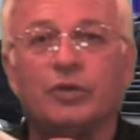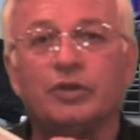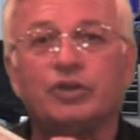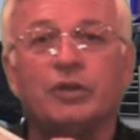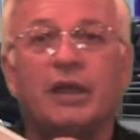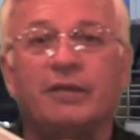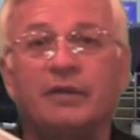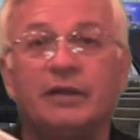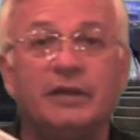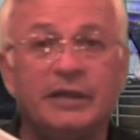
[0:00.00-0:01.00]
that you have
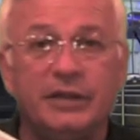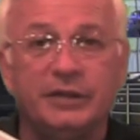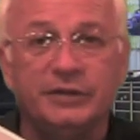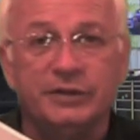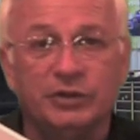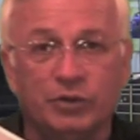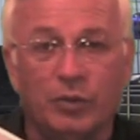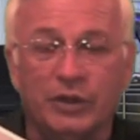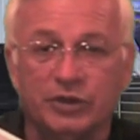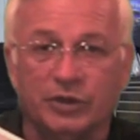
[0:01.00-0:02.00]
a lean
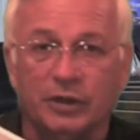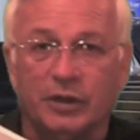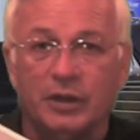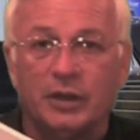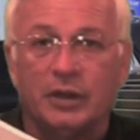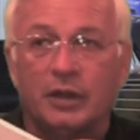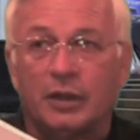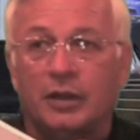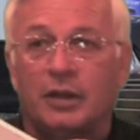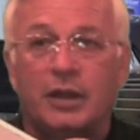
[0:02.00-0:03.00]
situation,
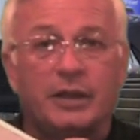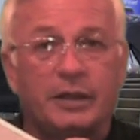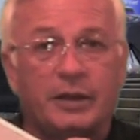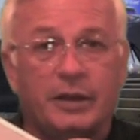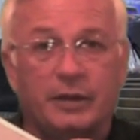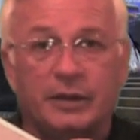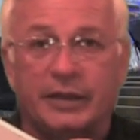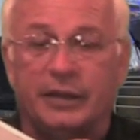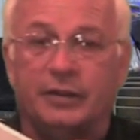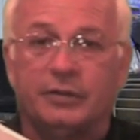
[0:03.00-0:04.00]
like an air
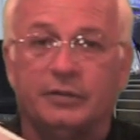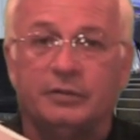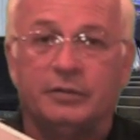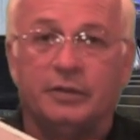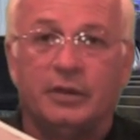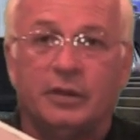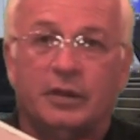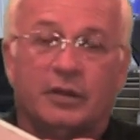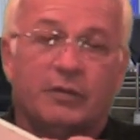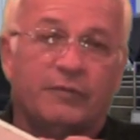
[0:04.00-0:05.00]
leak,
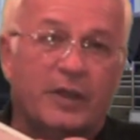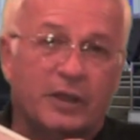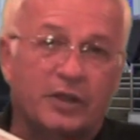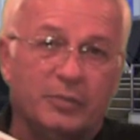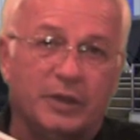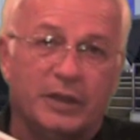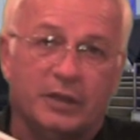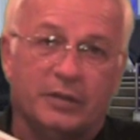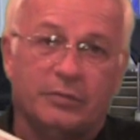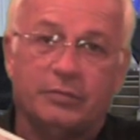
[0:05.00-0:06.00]
vacuum leak,
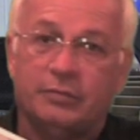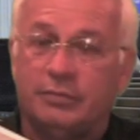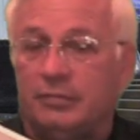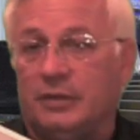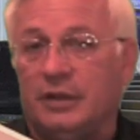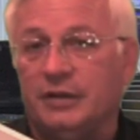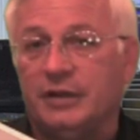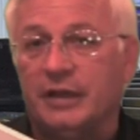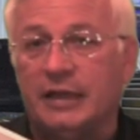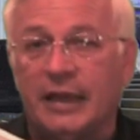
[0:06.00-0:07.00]

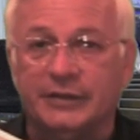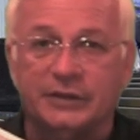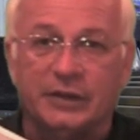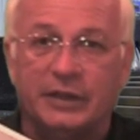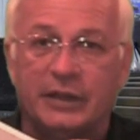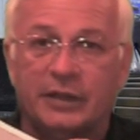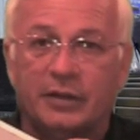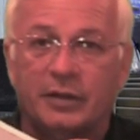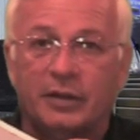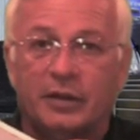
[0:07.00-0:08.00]
intake gasket leak.
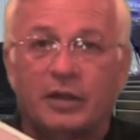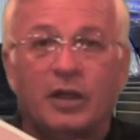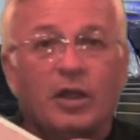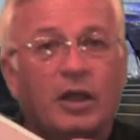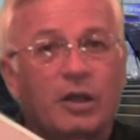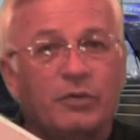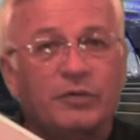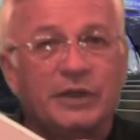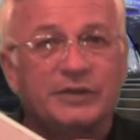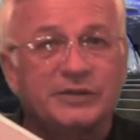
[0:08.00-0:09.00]
However,
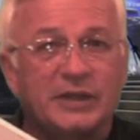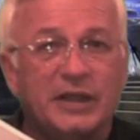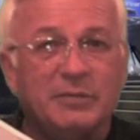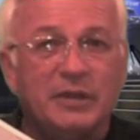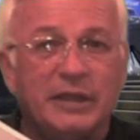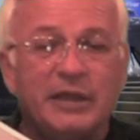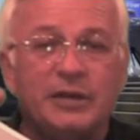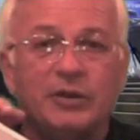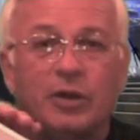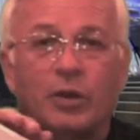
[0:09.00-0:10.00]
that same
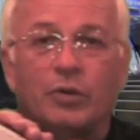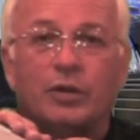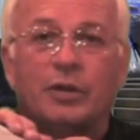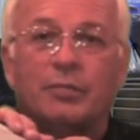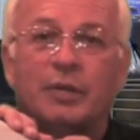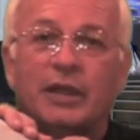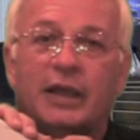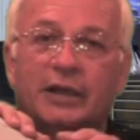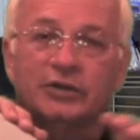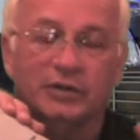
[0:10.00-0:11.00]
lean code may
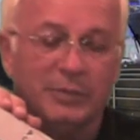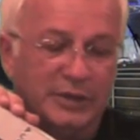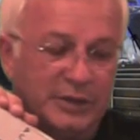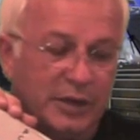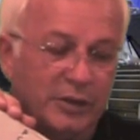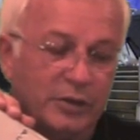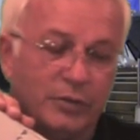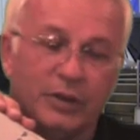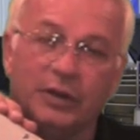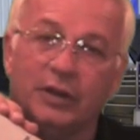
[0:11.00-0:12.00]
actually be telling you
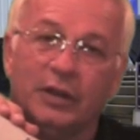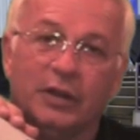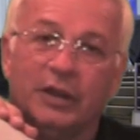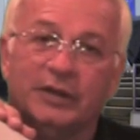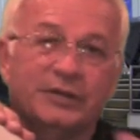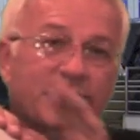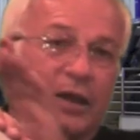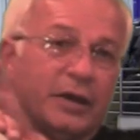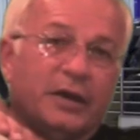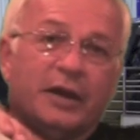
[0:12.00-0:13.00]
that it's
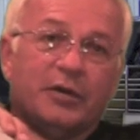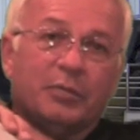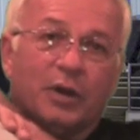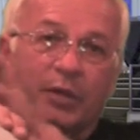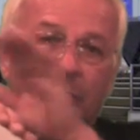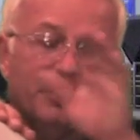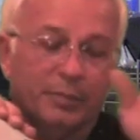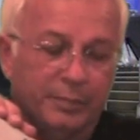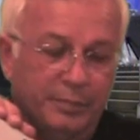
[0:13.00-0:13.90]
not an air problem,